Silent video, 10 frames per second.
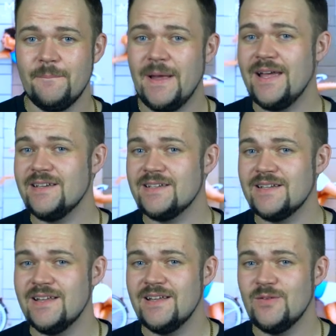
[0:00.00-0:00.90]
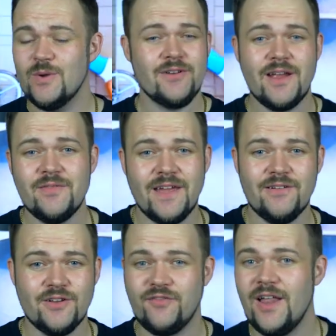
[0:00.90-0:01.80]
but when you're out there
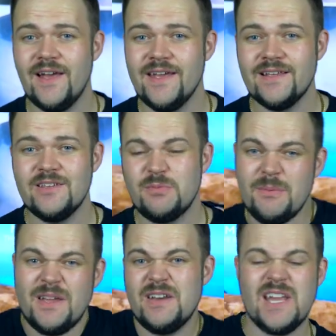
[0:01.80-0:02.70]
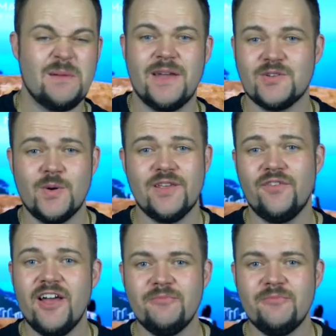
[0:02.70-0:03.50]
and you're flying, you probably only get about 25